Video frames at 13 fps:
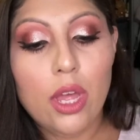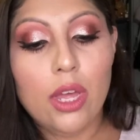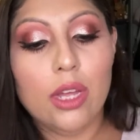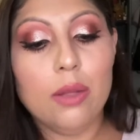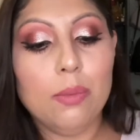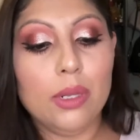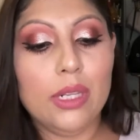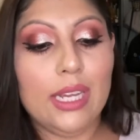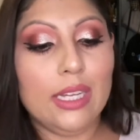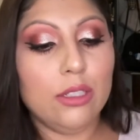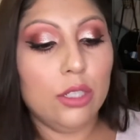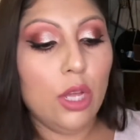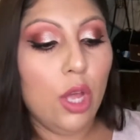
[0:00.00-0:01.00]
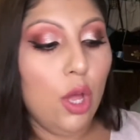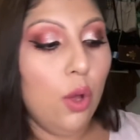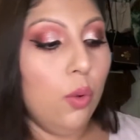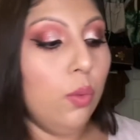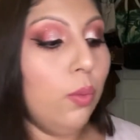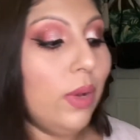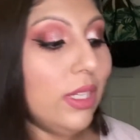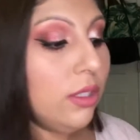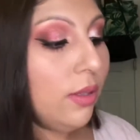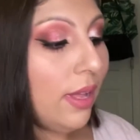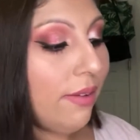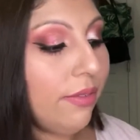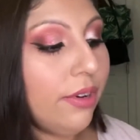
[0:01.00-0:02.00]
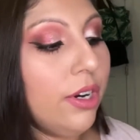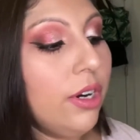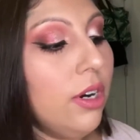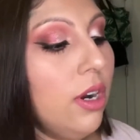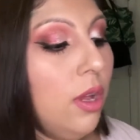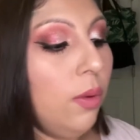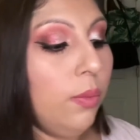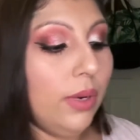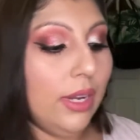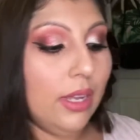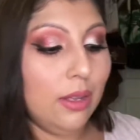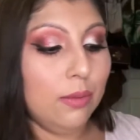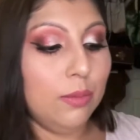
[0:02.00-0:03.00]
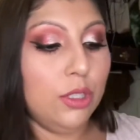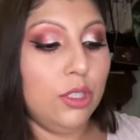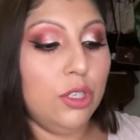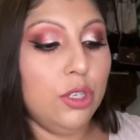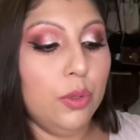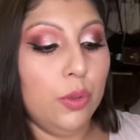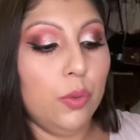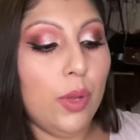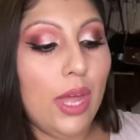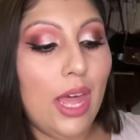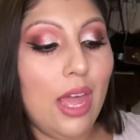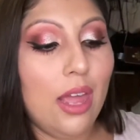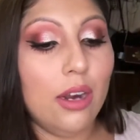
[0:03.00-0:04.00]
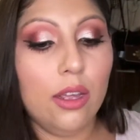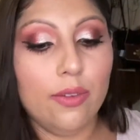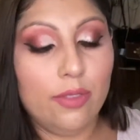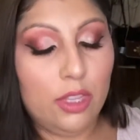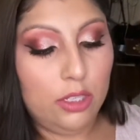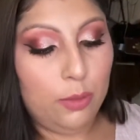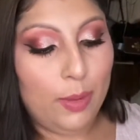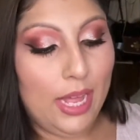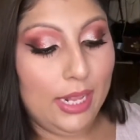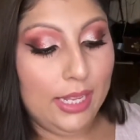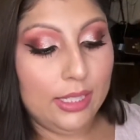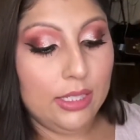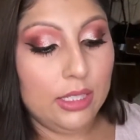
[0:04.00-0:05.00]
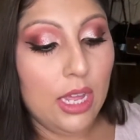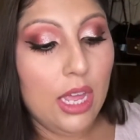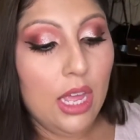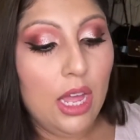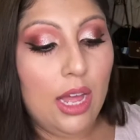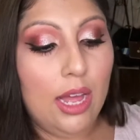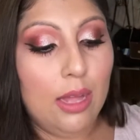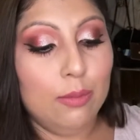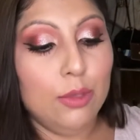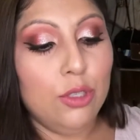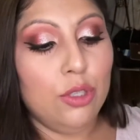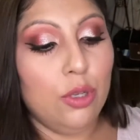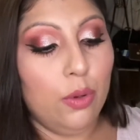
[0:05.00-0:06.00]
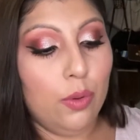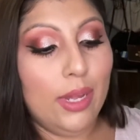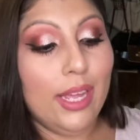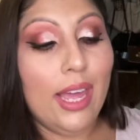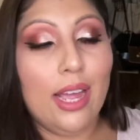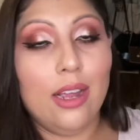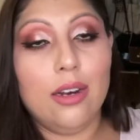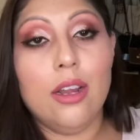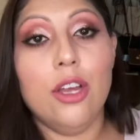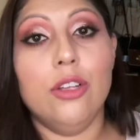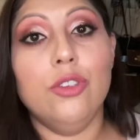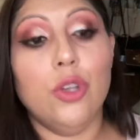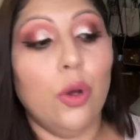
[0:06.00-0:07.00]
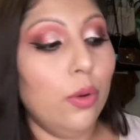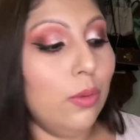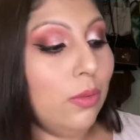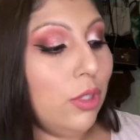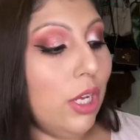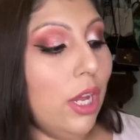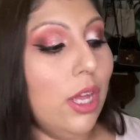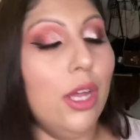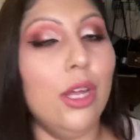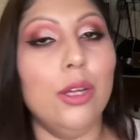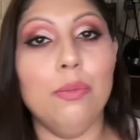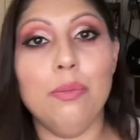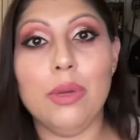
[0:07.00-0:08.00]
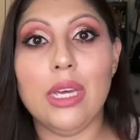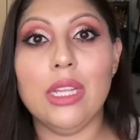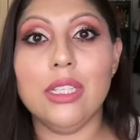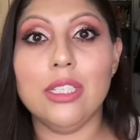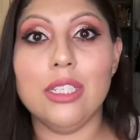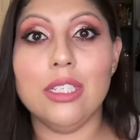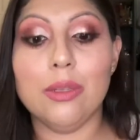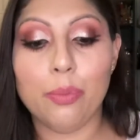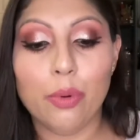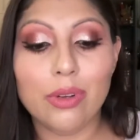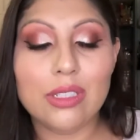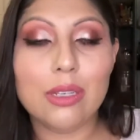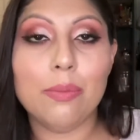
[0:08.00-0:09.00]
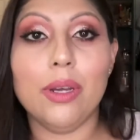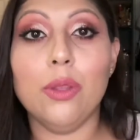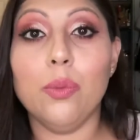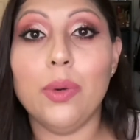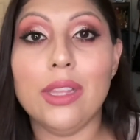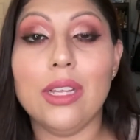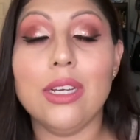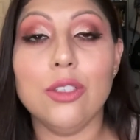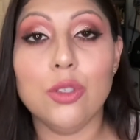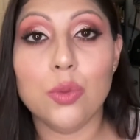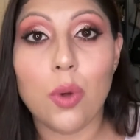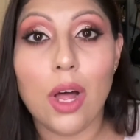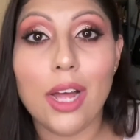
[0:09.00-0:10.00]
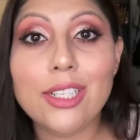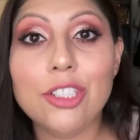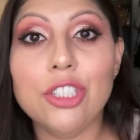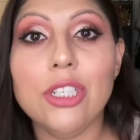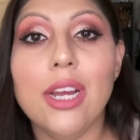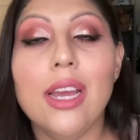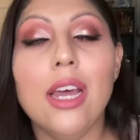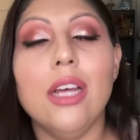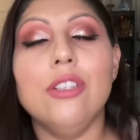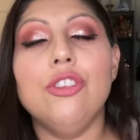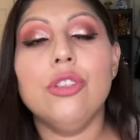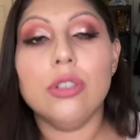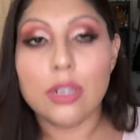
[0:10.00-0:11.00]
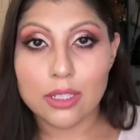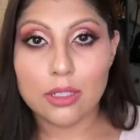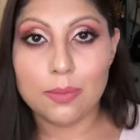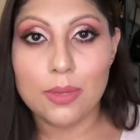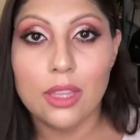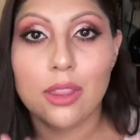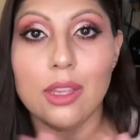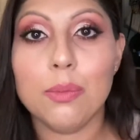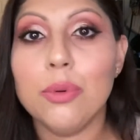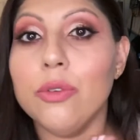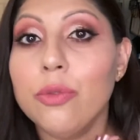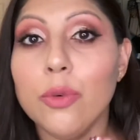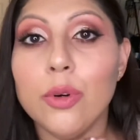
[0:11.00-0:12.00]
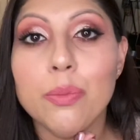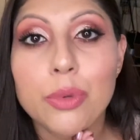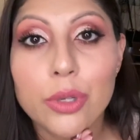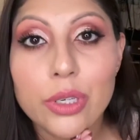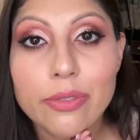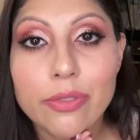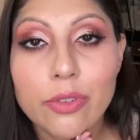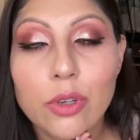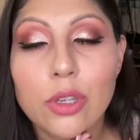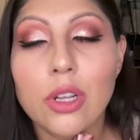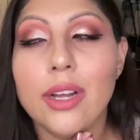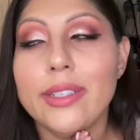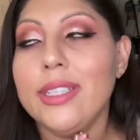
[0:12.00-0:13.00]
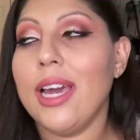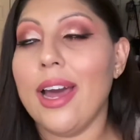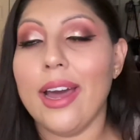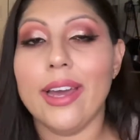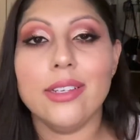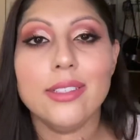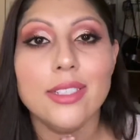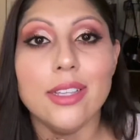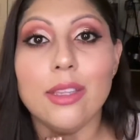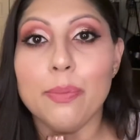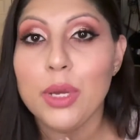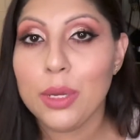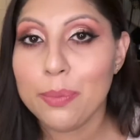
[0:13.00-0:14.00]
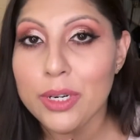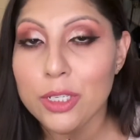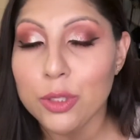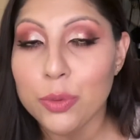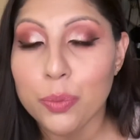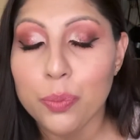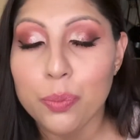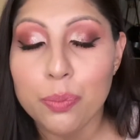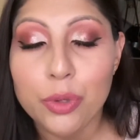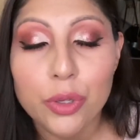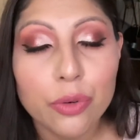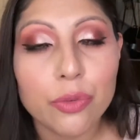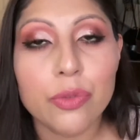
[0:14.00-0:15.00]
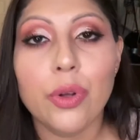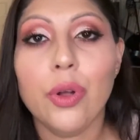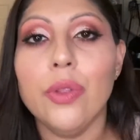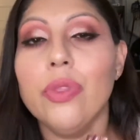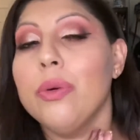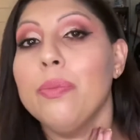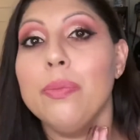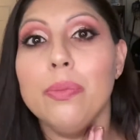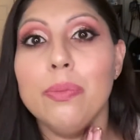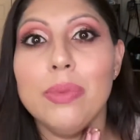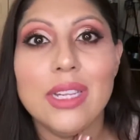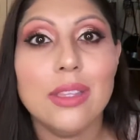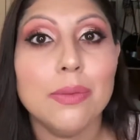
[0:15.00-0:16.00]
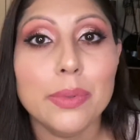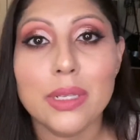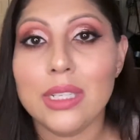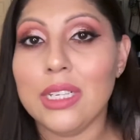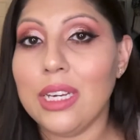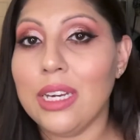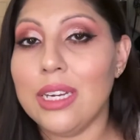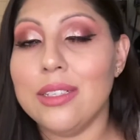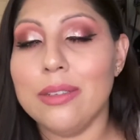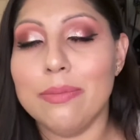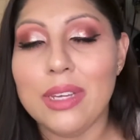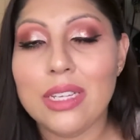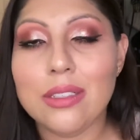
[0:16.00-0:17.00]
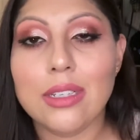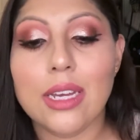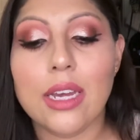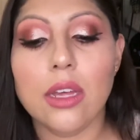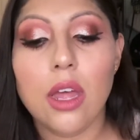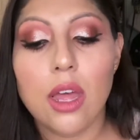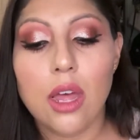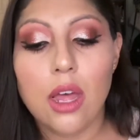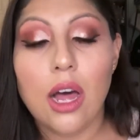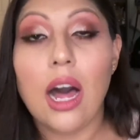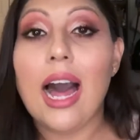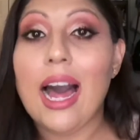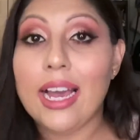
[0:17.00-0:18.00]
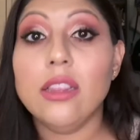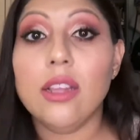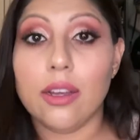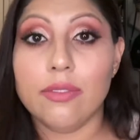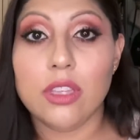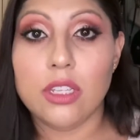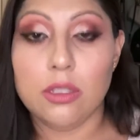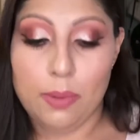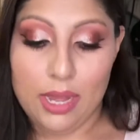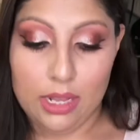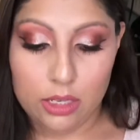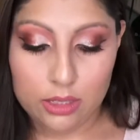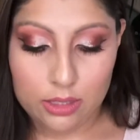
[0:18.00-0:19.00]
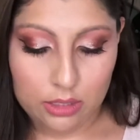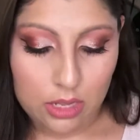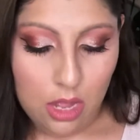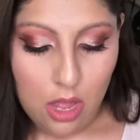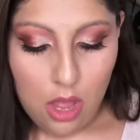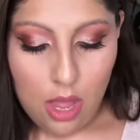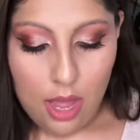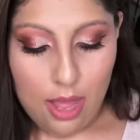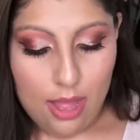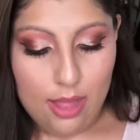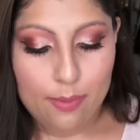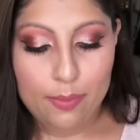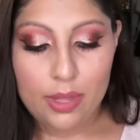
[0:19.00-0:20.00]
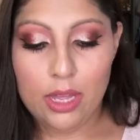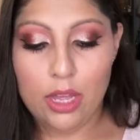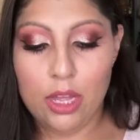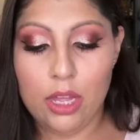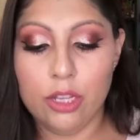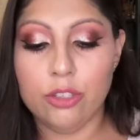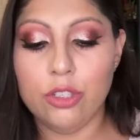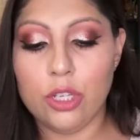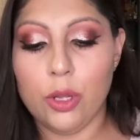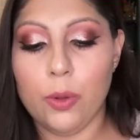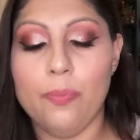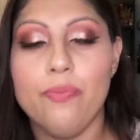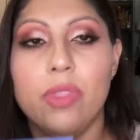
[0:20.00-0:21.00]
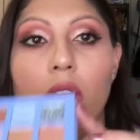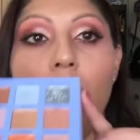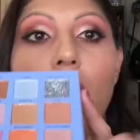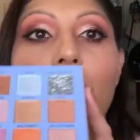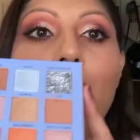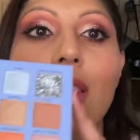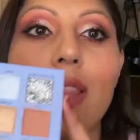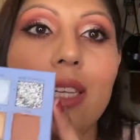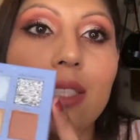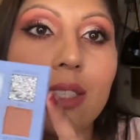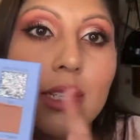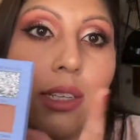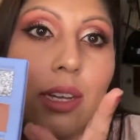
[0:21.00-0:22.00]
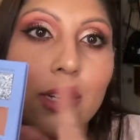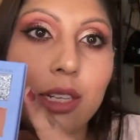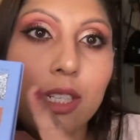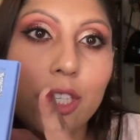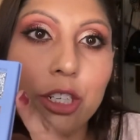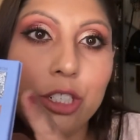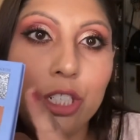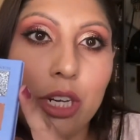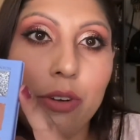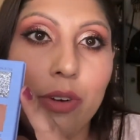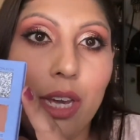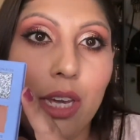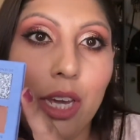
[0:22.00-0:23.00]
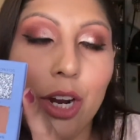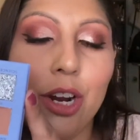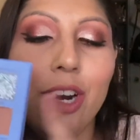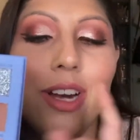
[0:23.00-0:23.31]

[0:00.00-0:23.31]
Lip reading: complaints whatsoever when it comes to any of these palettes. So again, don't be disappointed by the way they swatch. Trust me, they perform beautiful on the eyes, and the pigment is beautiful. The blendability is amazing. I love these palettes. So this glitter shade right here,